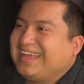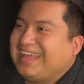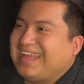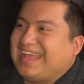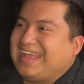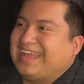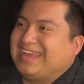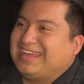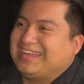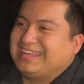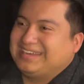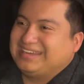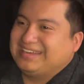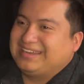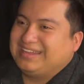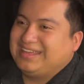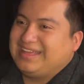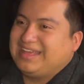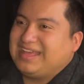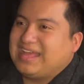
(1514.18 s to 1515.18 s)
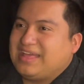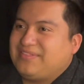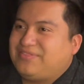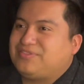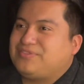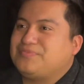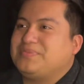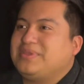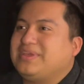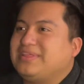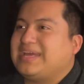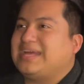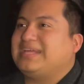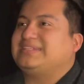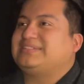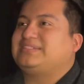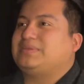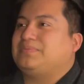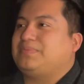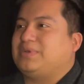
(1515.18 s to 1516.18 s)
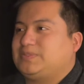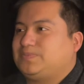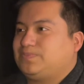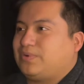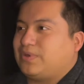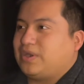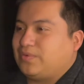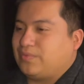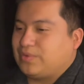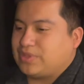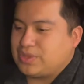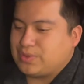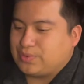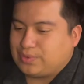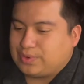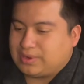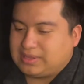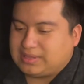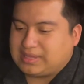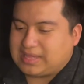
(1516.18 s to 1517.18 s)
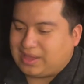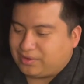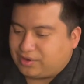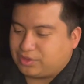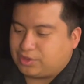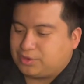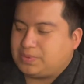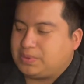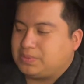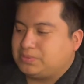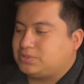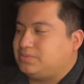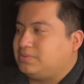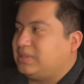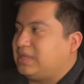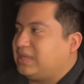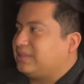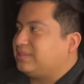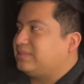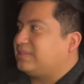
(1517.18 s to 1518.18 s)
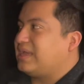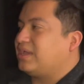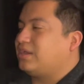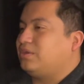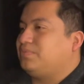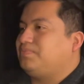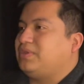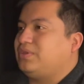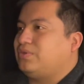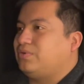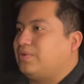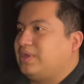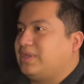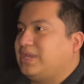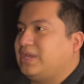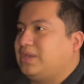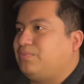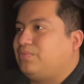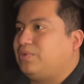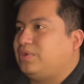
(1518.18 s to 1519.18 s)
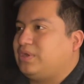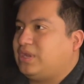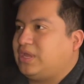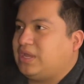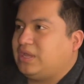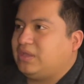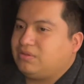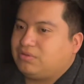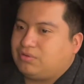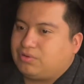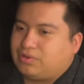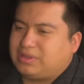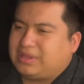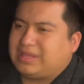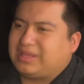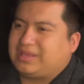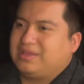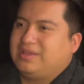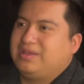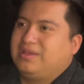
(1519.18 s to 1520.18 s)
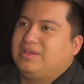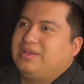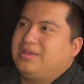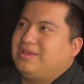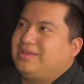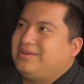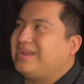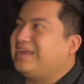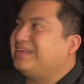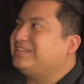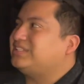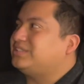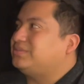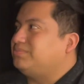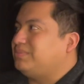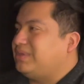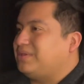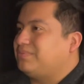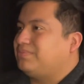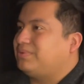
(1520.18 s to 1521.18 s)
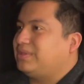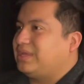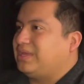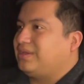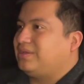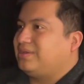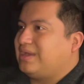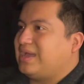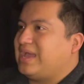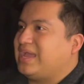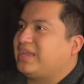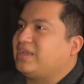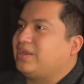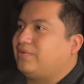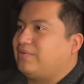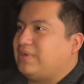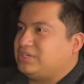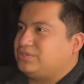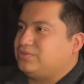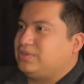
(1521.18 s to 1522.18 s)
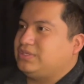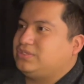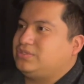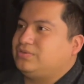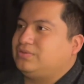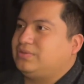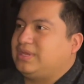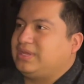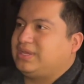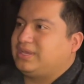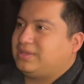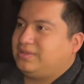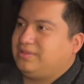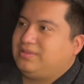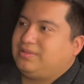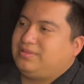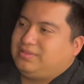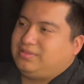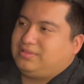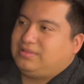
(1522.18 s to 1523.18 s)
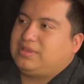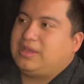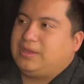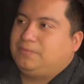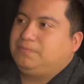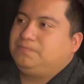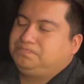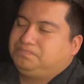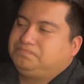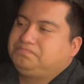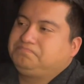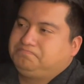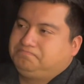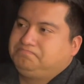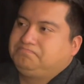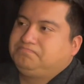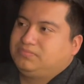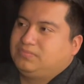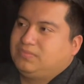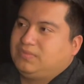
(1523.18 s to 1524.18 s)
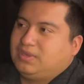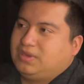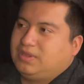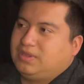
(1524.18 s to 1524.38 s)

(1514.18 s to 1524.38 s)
And to me, that's the best part, when you allowed other people to be like, that could be who I am one day. Or like, not just me, but like, I can graduate too. Like, mm-hmm. Yeah.